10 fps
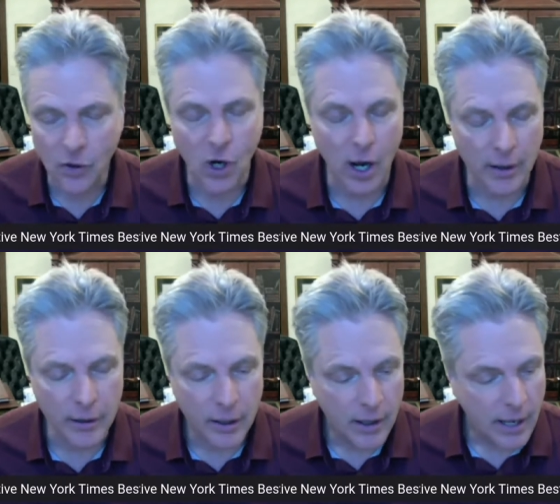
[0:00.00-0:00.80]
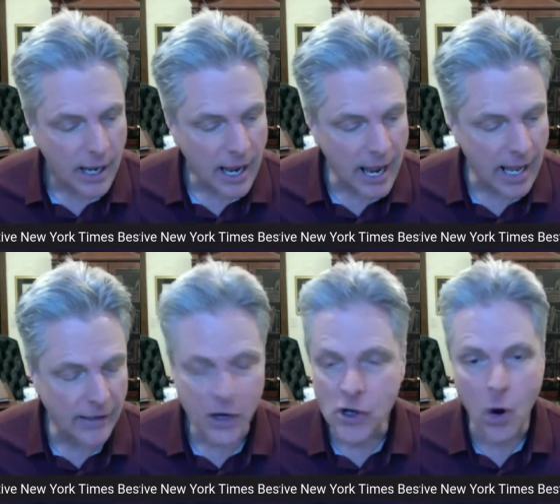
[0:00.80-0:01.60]
gone
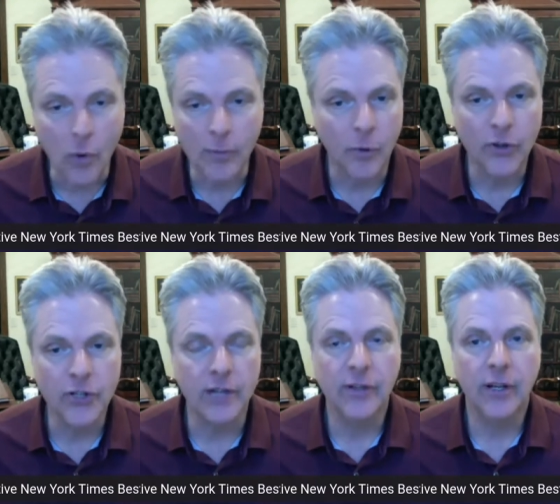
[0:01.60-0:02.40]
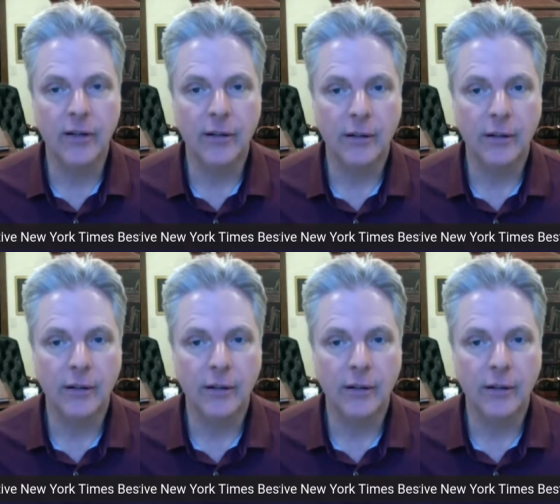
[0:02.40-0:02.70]
and no one appreciates it.